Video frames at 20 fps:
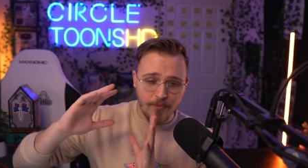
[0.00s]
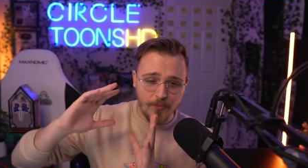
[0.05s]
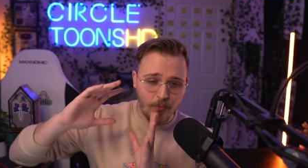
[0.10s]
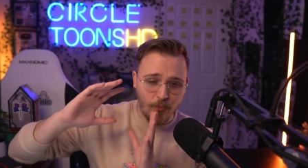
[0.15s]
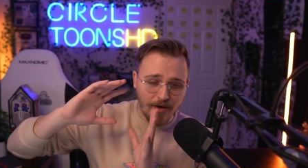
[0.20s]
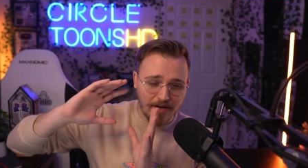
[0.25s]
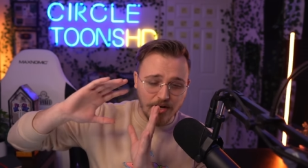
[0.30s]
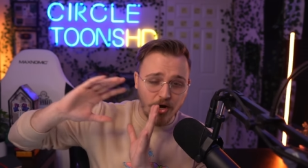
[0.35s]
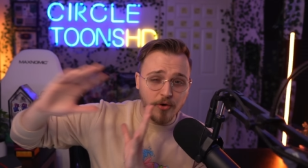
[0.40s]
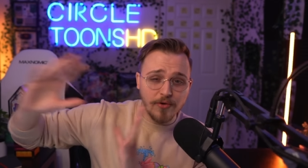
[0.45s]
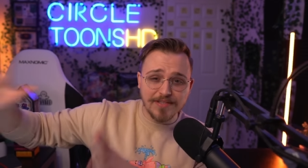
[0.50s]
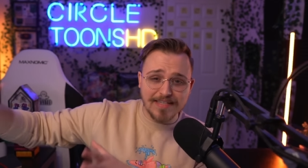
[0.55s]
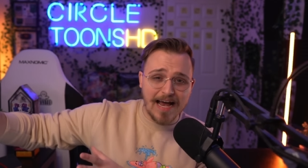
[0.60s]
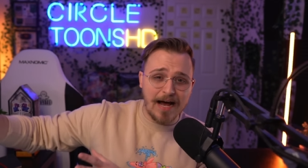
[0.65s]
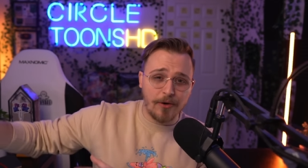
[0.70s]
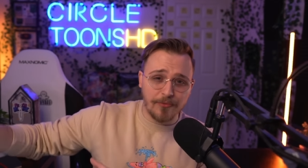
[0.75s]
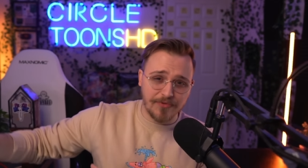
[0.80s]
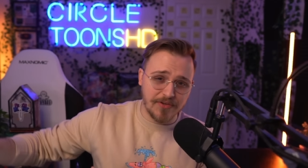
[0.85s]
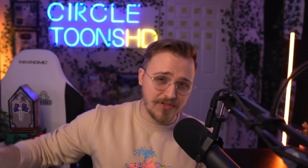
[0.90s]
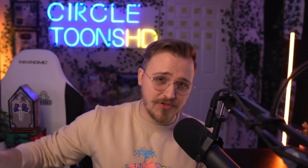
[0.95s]
what goes
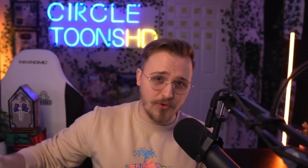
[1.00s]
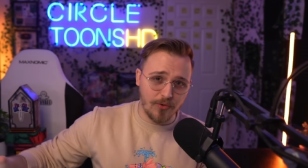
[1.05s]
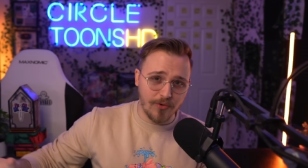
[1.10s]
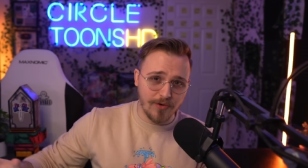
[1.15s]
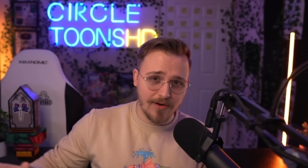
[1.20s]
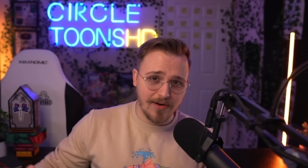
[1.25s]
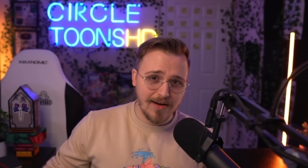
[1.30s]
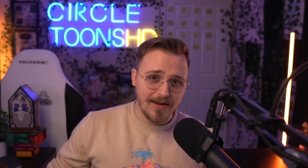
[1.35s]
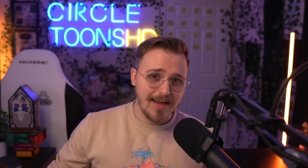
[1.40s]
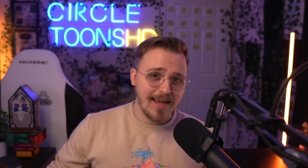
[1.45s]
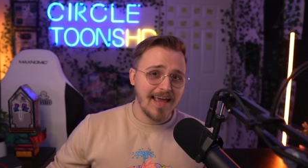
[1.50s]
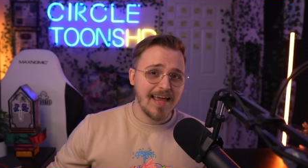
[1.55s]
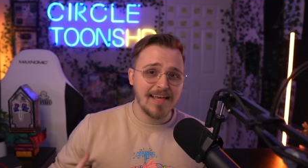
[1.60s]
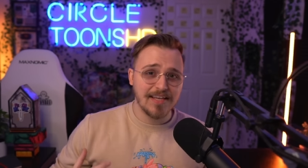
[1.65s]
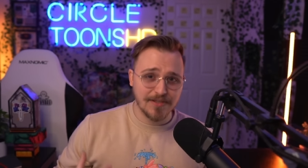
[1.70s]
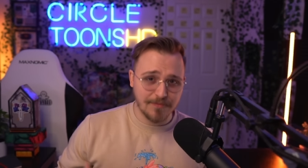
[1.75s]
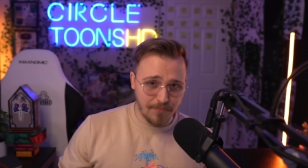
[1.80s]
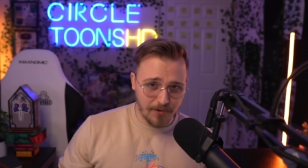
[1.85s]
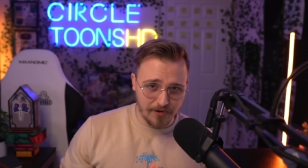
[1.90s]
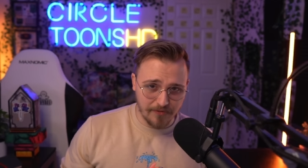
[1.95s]
out the door
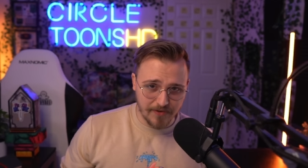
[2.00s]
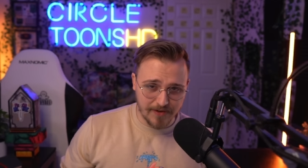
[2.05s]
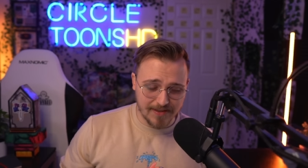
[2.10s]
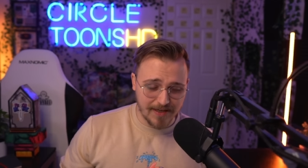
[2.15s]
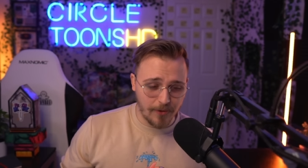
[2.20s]
is perfect.